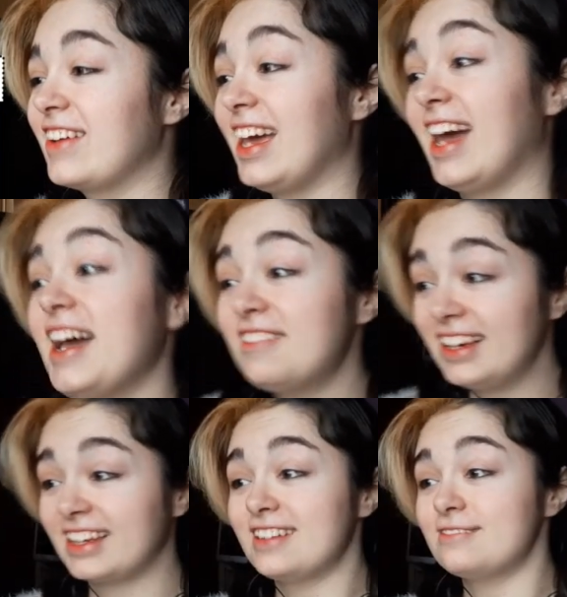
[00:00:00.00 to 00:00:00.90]
Okay, I
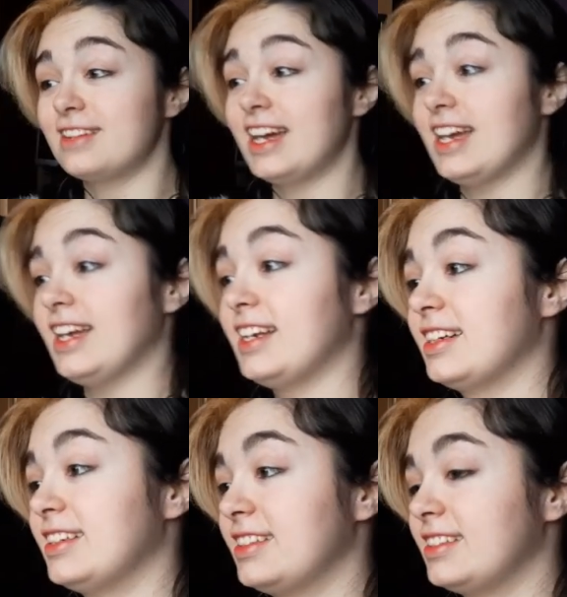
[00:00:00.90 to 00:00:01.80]
really can't wait.
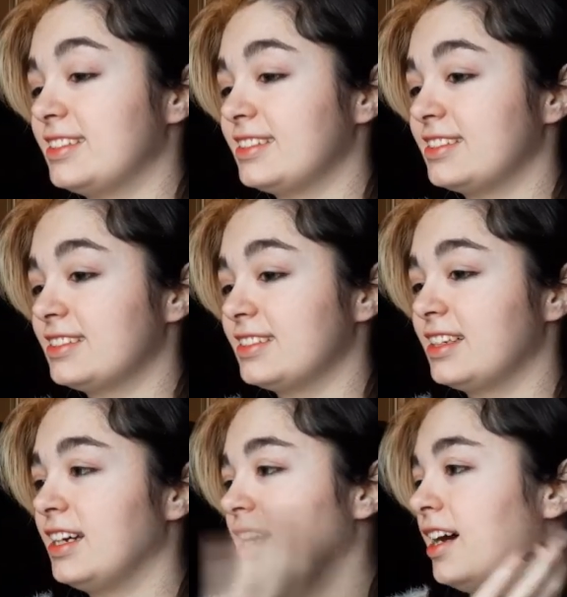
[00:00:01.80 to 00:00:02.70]

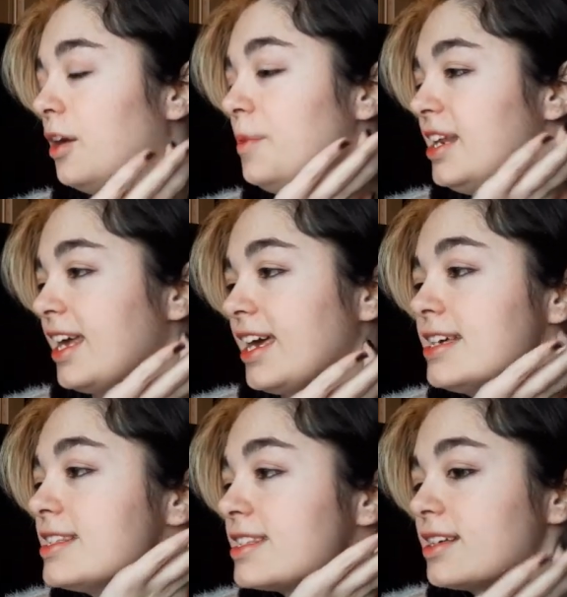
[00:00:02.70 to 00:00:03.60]
How many
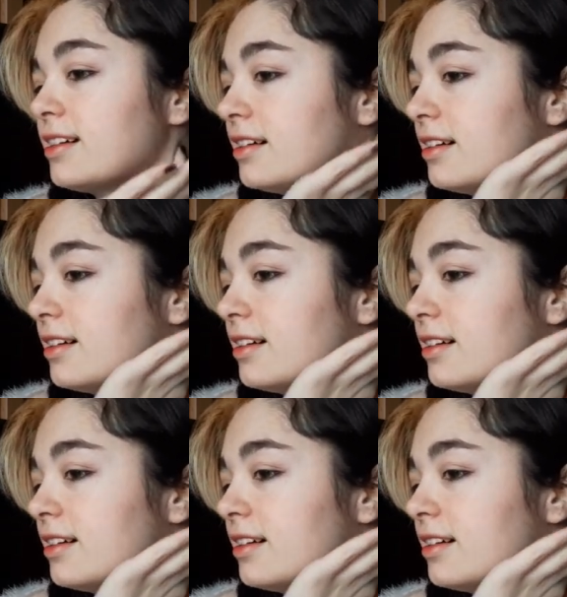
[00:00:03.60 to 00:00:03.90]
days?